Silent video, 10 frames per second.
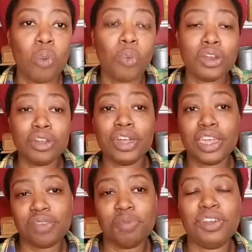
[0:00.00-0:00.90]
What are your
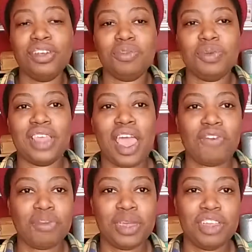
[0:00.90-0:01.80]
experience with
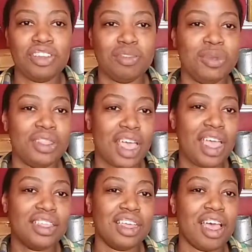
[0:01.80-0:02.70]
affirmations? Put
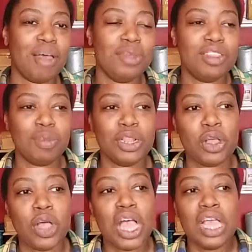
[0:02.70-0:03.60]
that in the comments below.